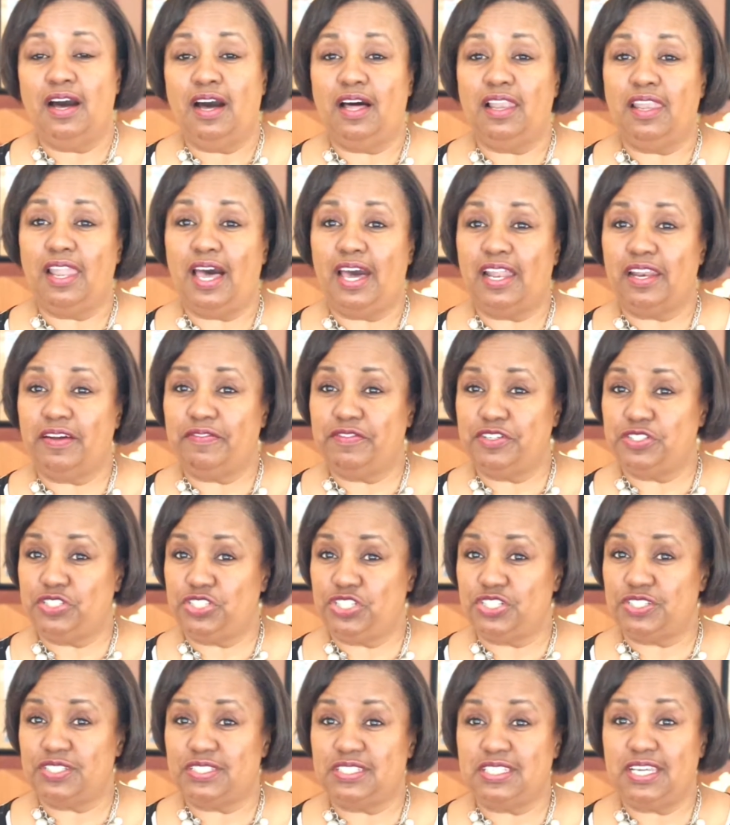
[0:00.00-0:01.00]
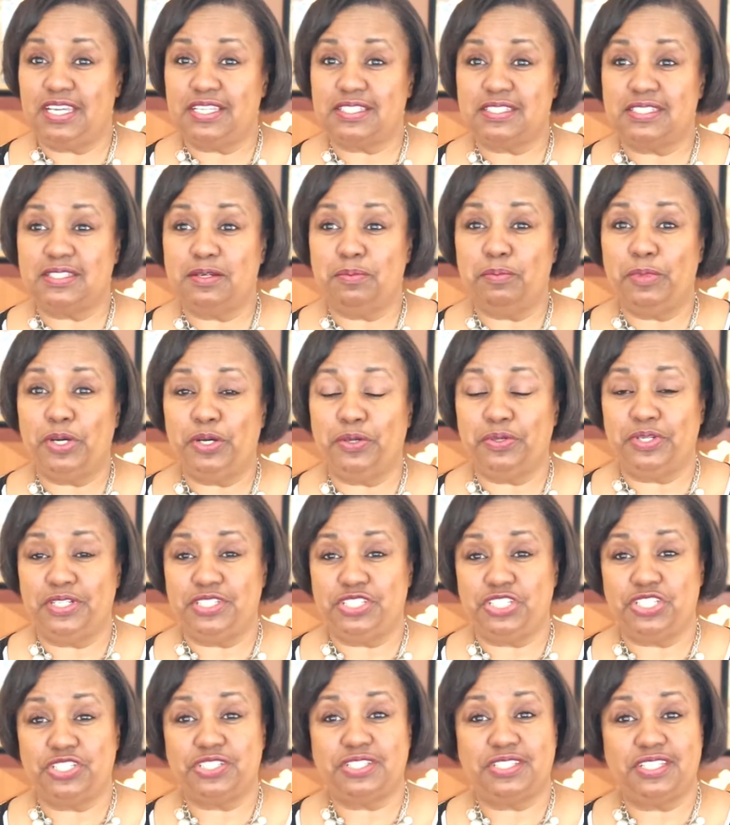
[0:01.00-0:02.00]
A lot of it's just
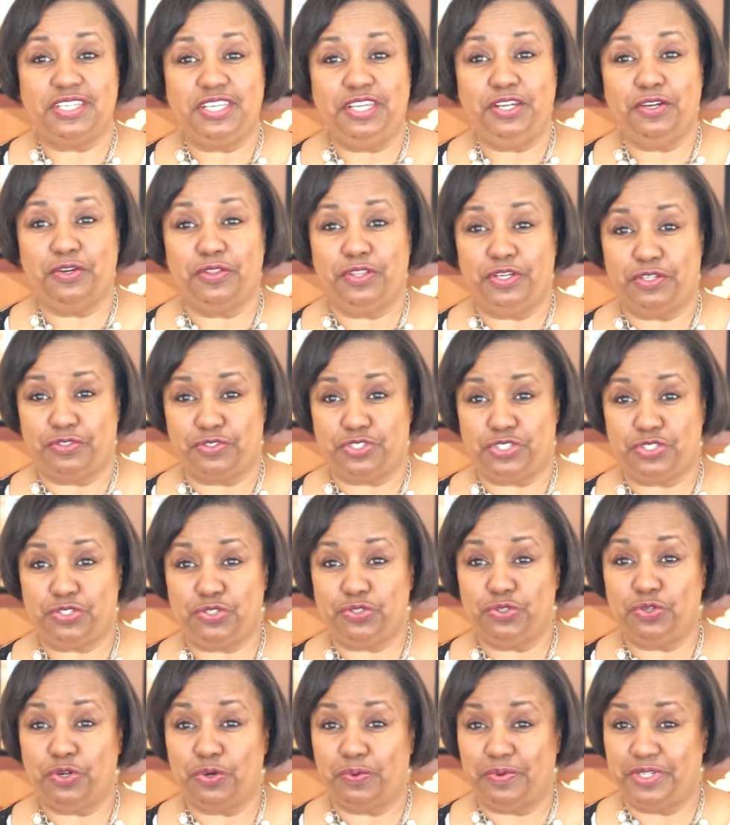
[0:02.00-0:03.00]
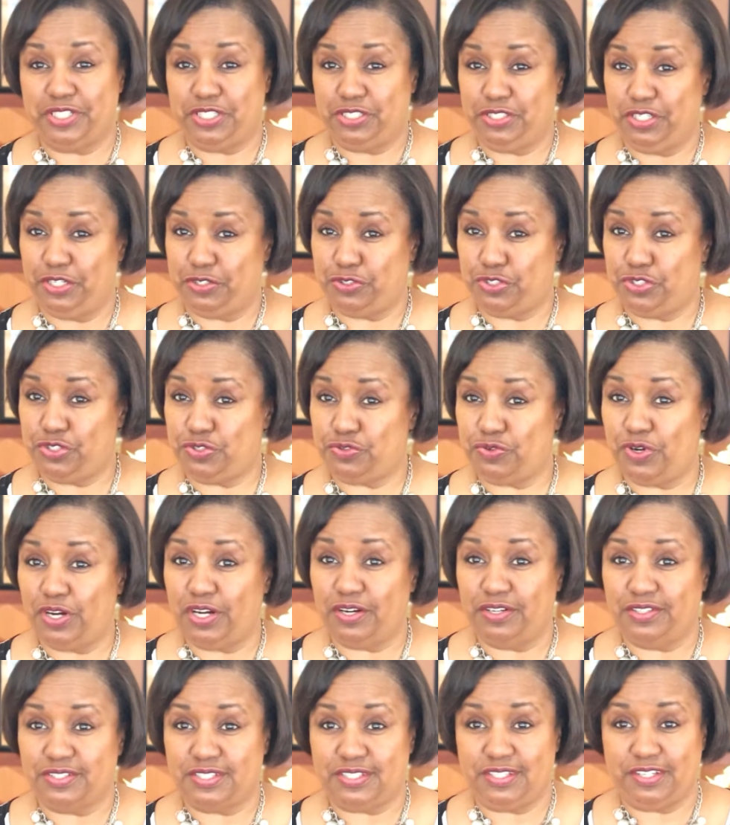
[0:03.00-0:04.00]
testimonies, just to hear their stories, their
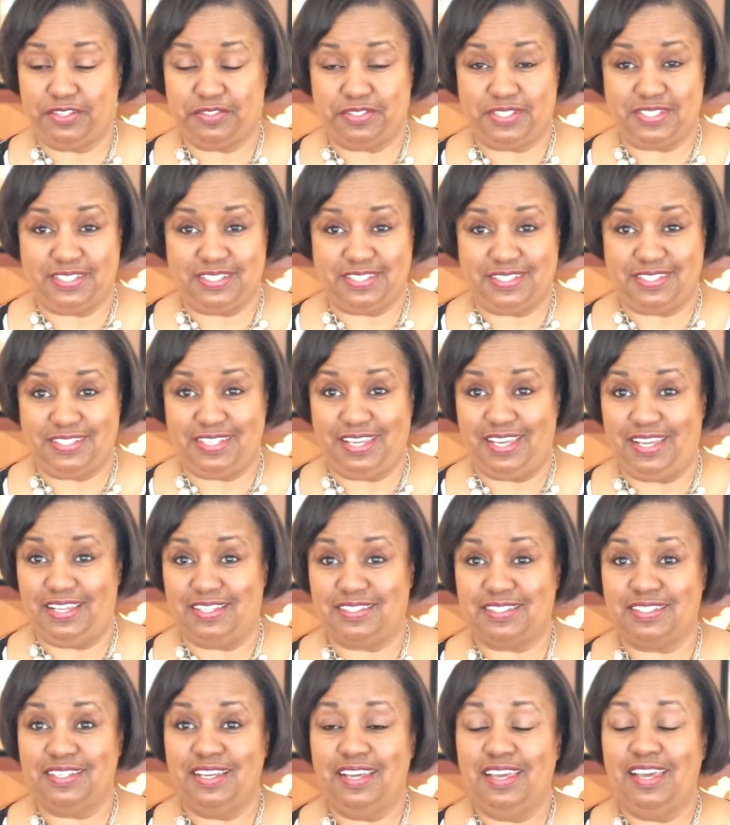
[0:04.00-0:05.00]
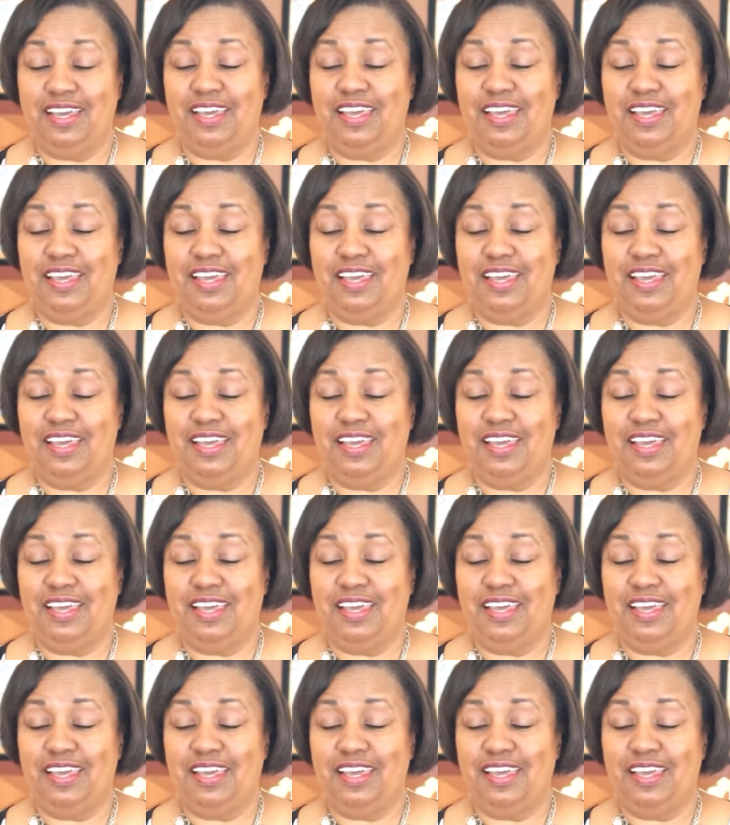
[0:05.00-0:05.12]
struggles, their success.